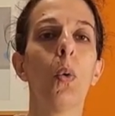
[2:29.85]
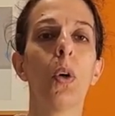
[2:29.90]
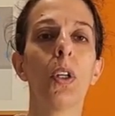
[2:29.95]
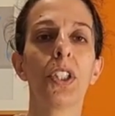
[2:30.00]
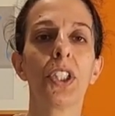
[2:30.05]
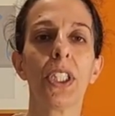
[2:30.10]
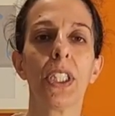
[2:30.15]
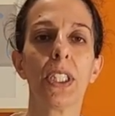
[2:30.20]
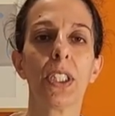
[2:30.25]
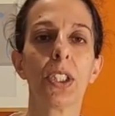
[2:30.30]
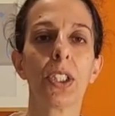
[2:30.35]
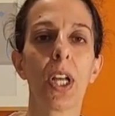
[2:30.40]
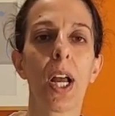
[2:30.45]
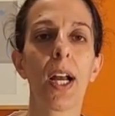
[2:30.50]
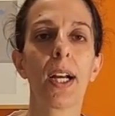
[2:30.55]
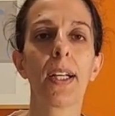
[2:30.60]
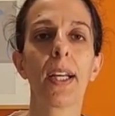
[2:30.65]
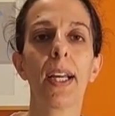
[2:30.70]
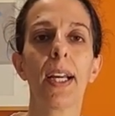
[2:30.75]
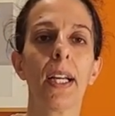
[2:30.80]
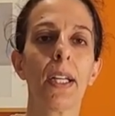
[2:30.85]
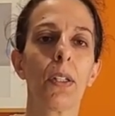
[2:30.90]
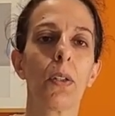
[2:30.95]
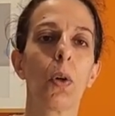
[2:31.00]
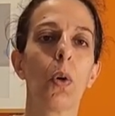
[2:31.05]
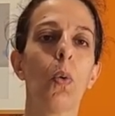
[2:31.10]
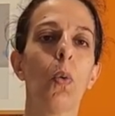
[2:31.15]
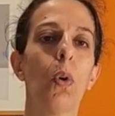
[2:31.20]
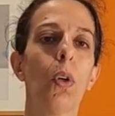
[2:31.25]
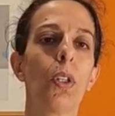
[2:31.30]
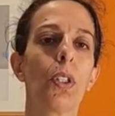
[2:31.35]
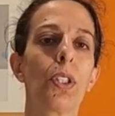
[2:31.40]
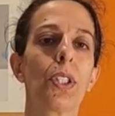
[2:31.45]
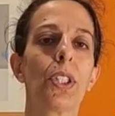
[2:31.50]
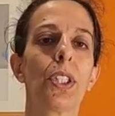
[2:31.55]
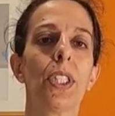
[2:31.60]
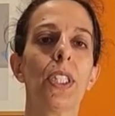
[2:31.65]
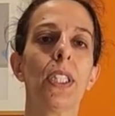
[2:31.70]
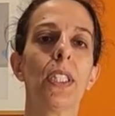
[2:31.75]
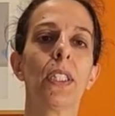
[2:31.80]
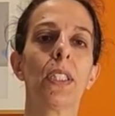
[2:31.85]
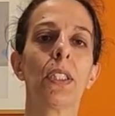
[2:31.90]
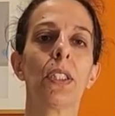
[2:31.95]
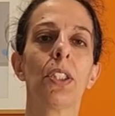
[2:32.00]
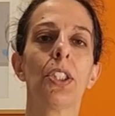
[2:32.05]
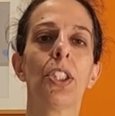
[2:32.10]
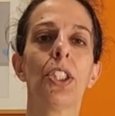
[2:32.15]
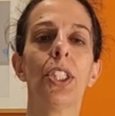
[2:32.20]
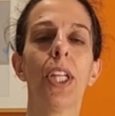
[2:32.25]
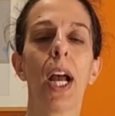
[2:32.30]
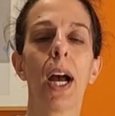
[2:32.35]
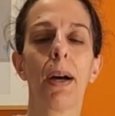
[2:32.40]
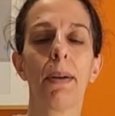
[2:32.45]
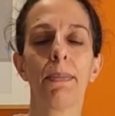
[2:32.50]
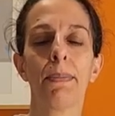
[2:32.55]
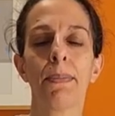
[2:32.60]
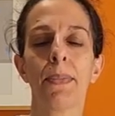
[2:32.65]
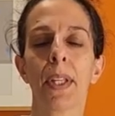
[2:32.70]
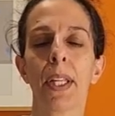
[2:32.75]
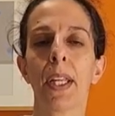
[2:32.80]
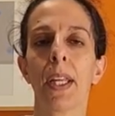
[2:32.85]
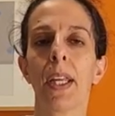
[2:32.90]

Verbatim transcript: Huoxing Shang and Huoxing Xia.